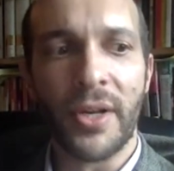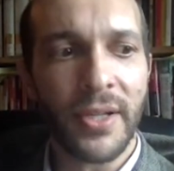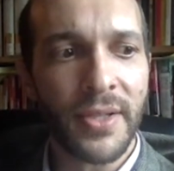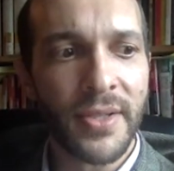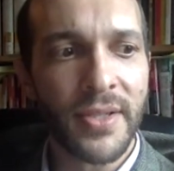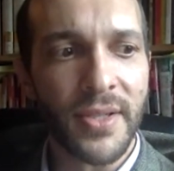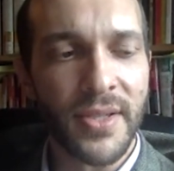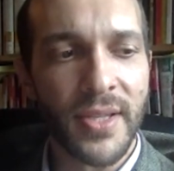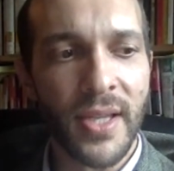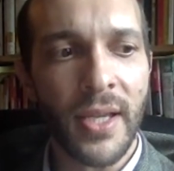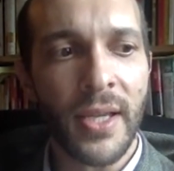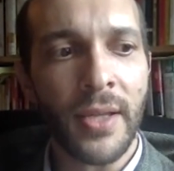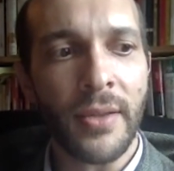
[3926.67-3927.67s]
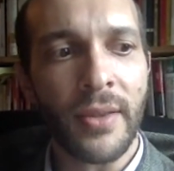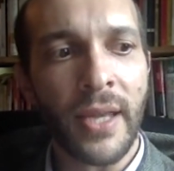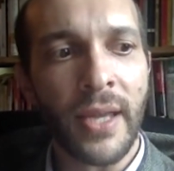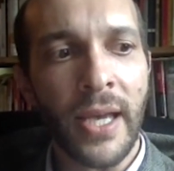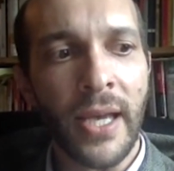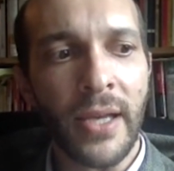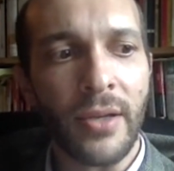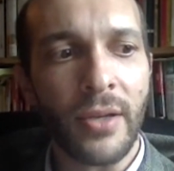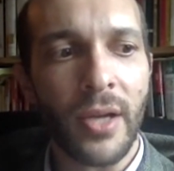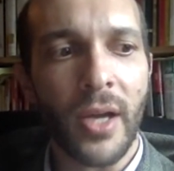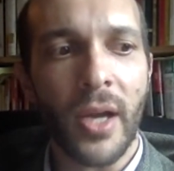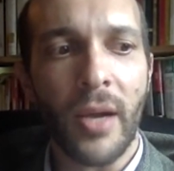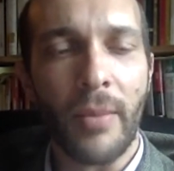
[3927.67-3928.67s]
but it is to say that
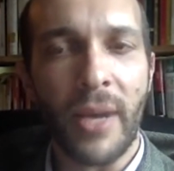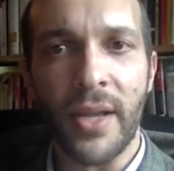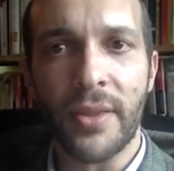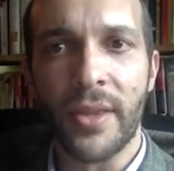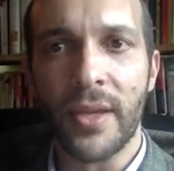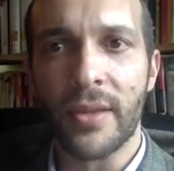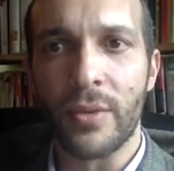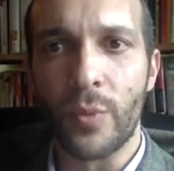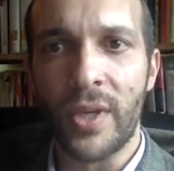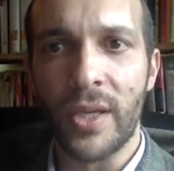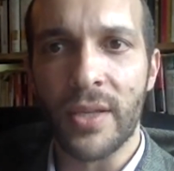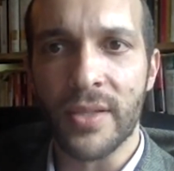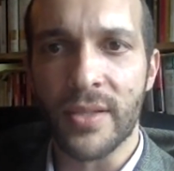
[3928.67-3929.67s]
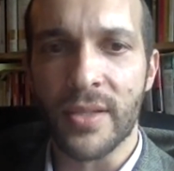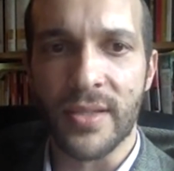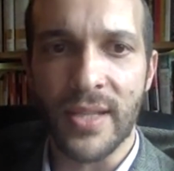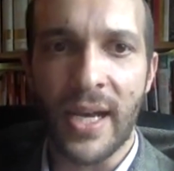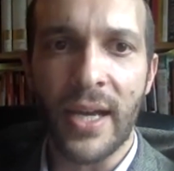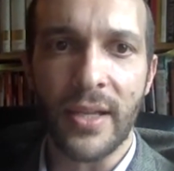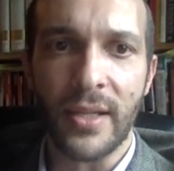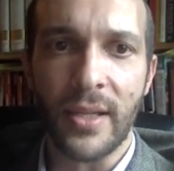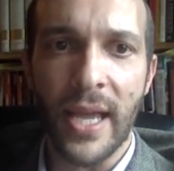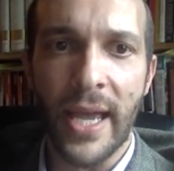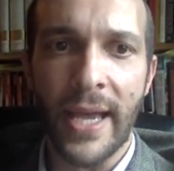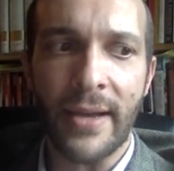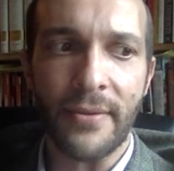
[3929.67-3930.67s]
um, I think that we as a
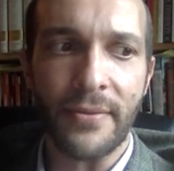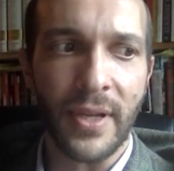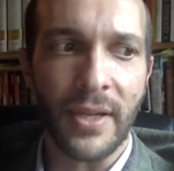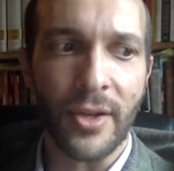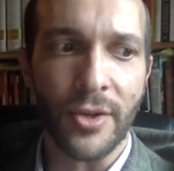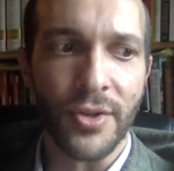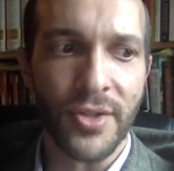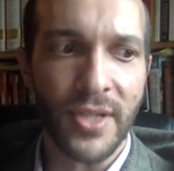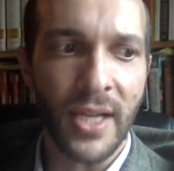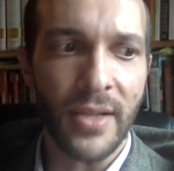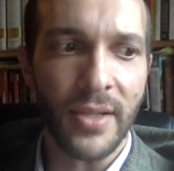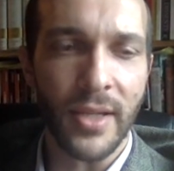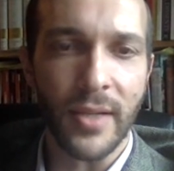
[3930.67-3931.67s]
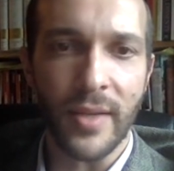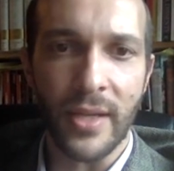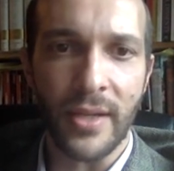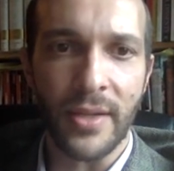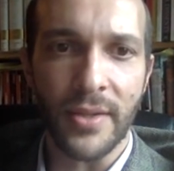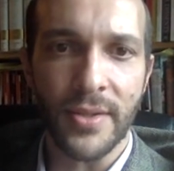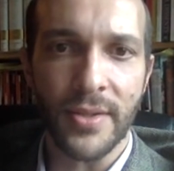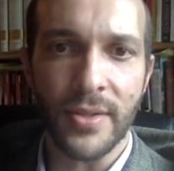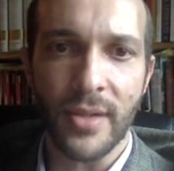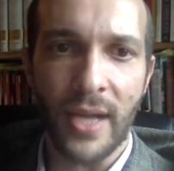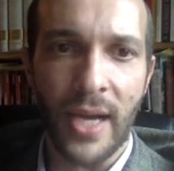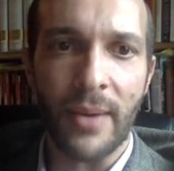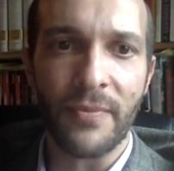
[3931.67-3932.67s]
society have an understanding that it
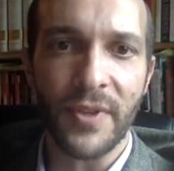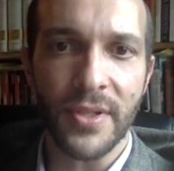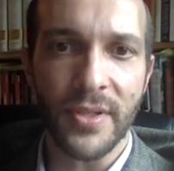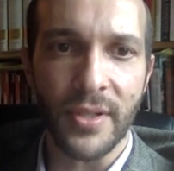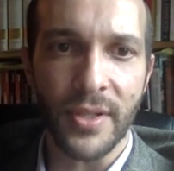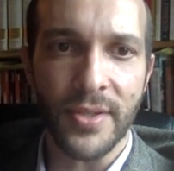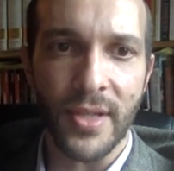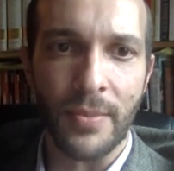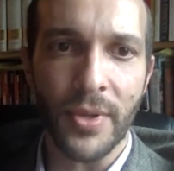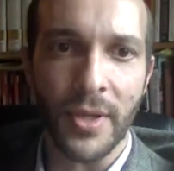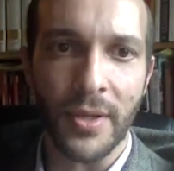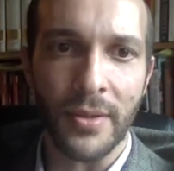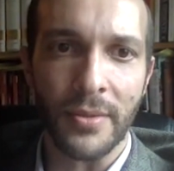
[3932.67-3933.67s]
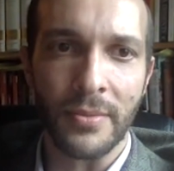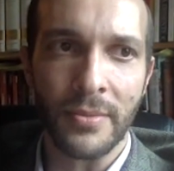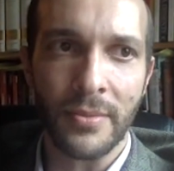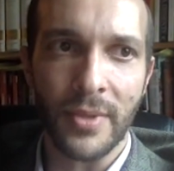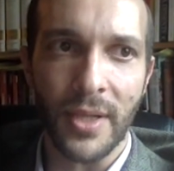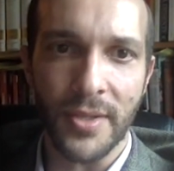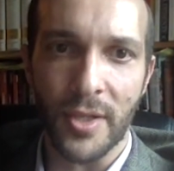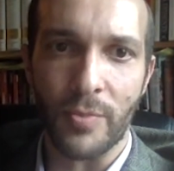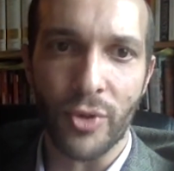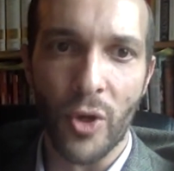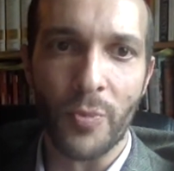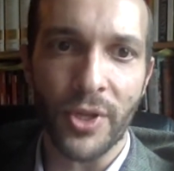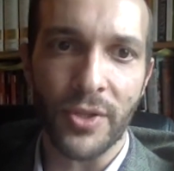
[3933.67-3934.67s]
is obviously something that is
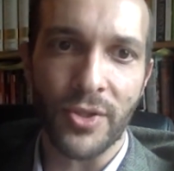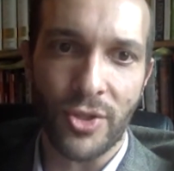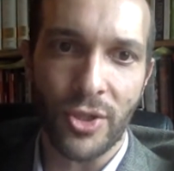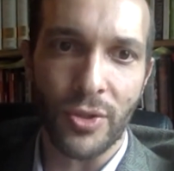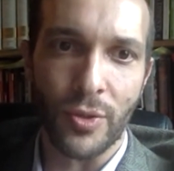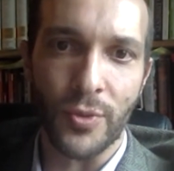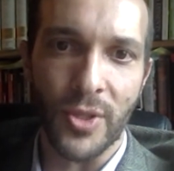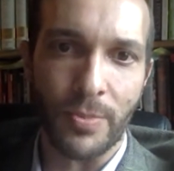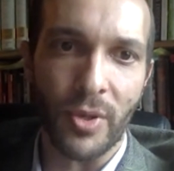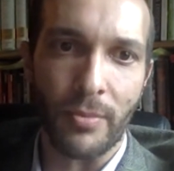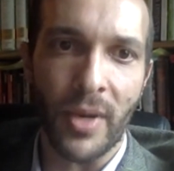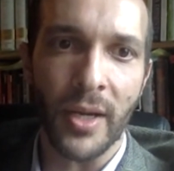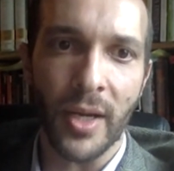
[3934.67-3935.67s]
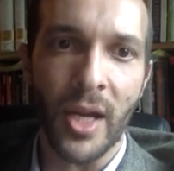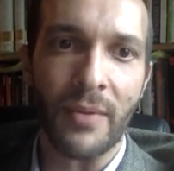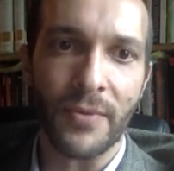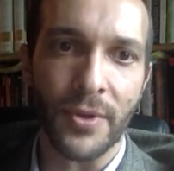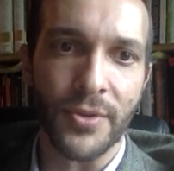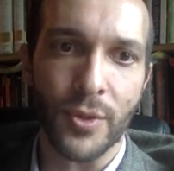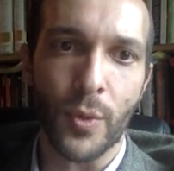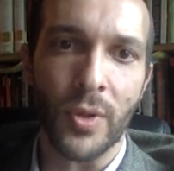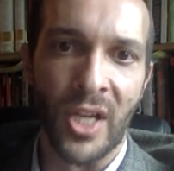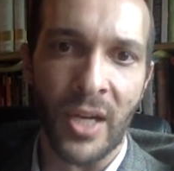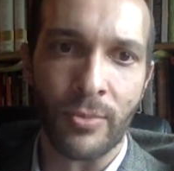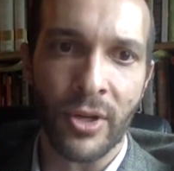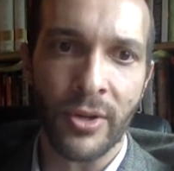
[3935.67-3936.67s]
inappropriate to do to put Mein Kampf in a school
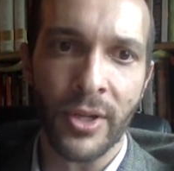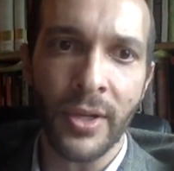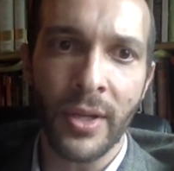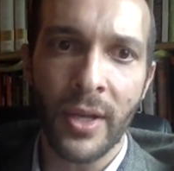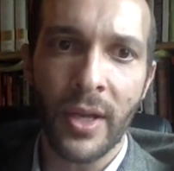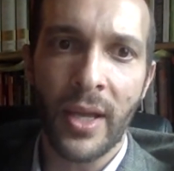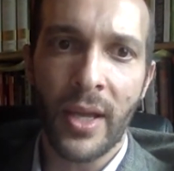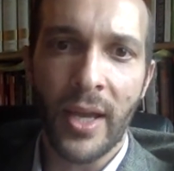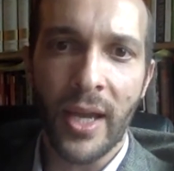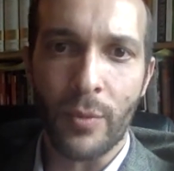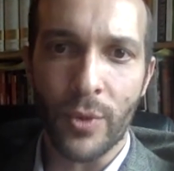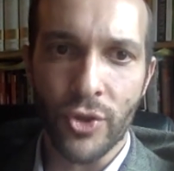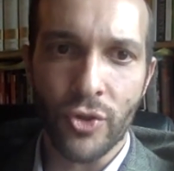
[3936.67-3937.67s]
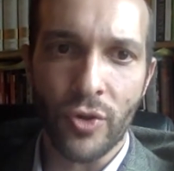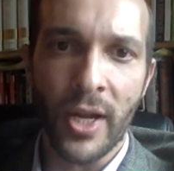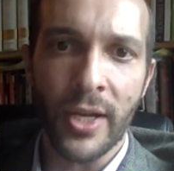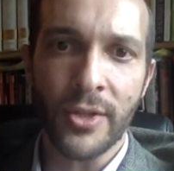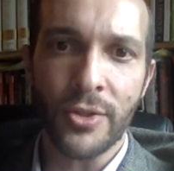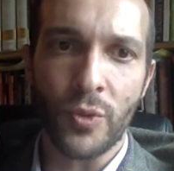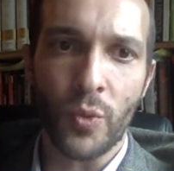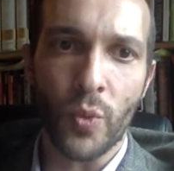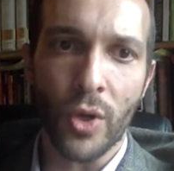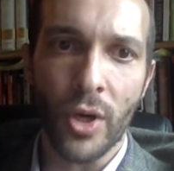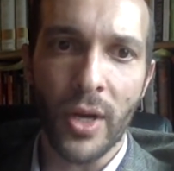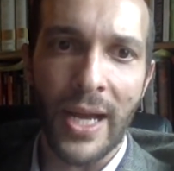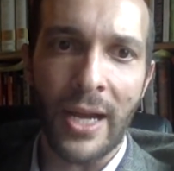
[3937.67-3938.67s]
library, and we're trying to
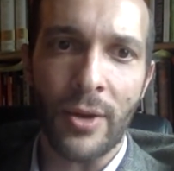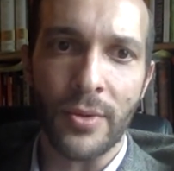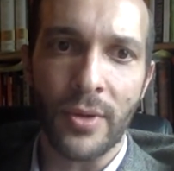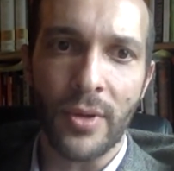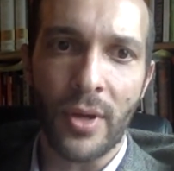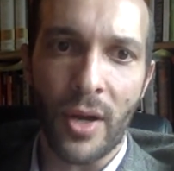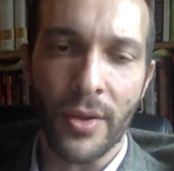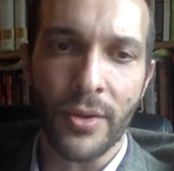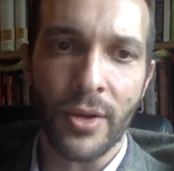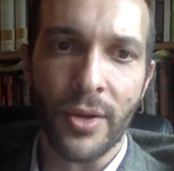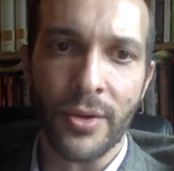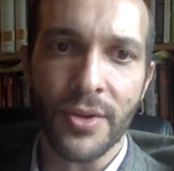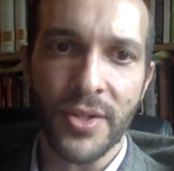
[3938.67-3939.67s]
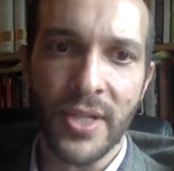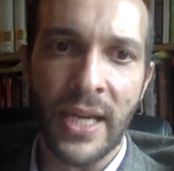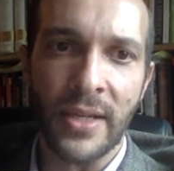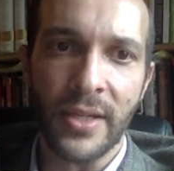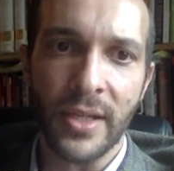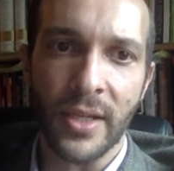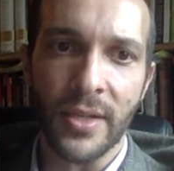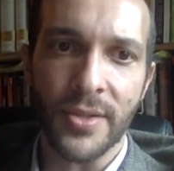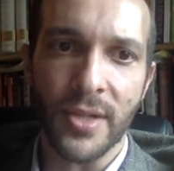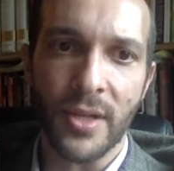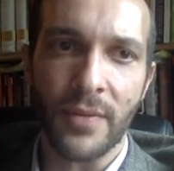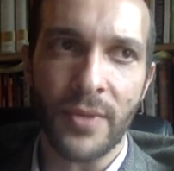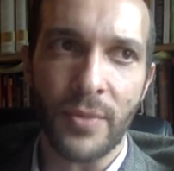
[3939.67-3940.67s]
work out other
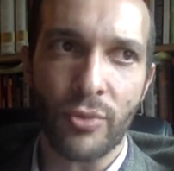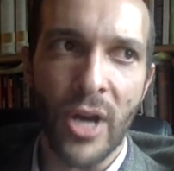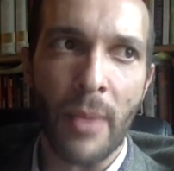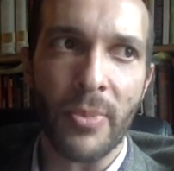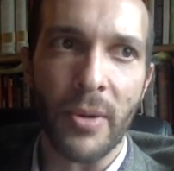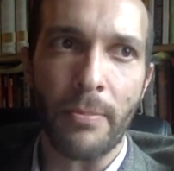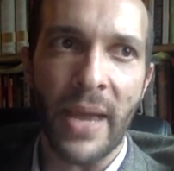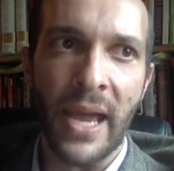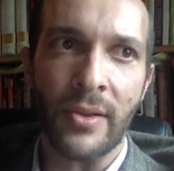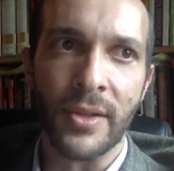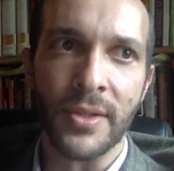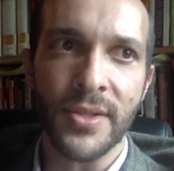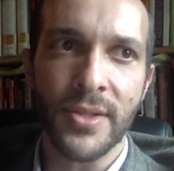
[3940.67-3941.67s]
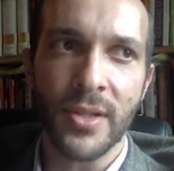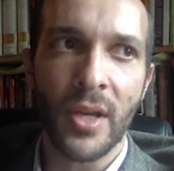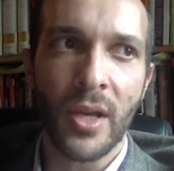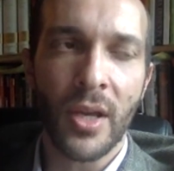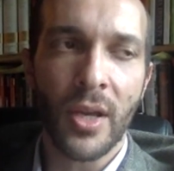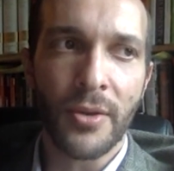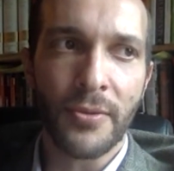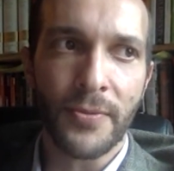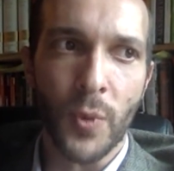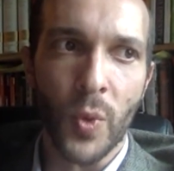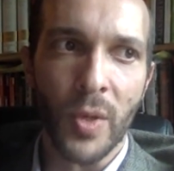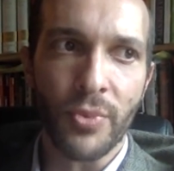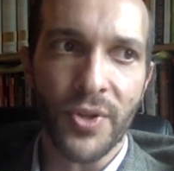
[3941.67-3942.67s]
understandings of the proper balance
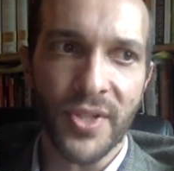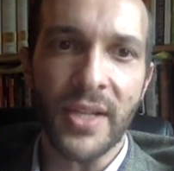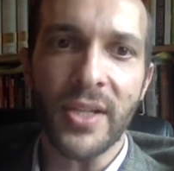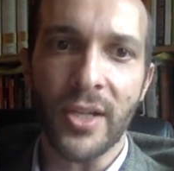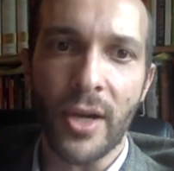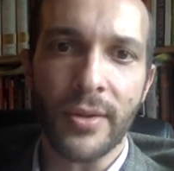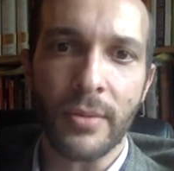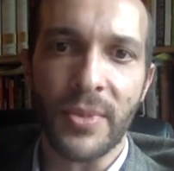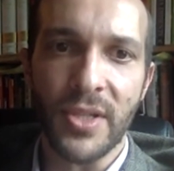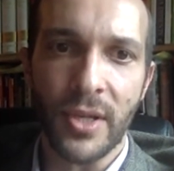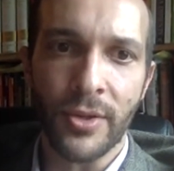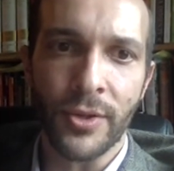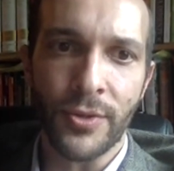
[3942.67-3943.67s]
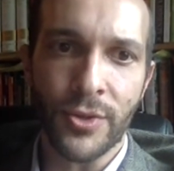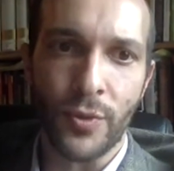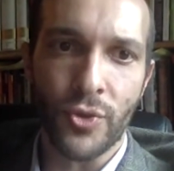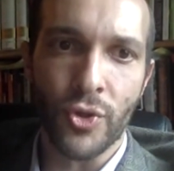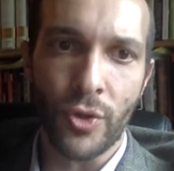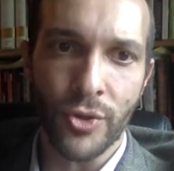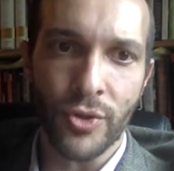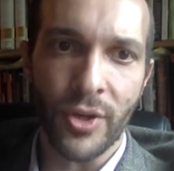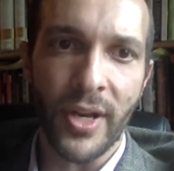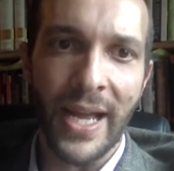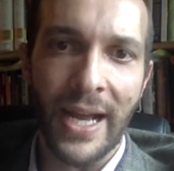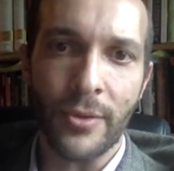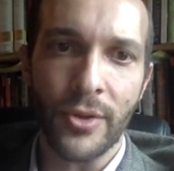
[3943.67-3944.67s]
for presenting other materials to children
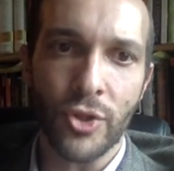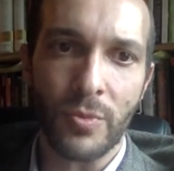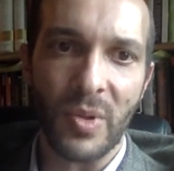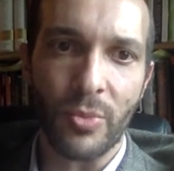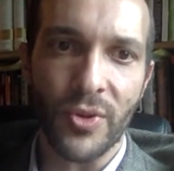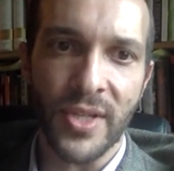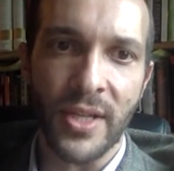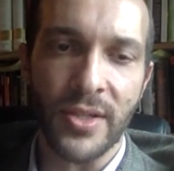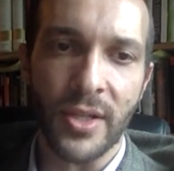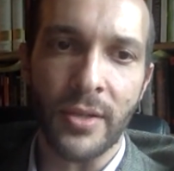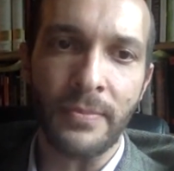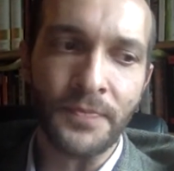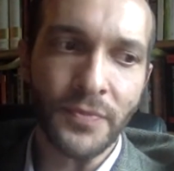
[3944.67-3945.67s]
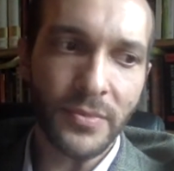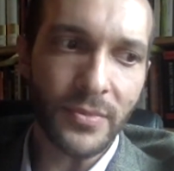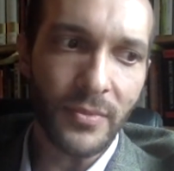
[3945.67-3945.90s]
and how they should be presented,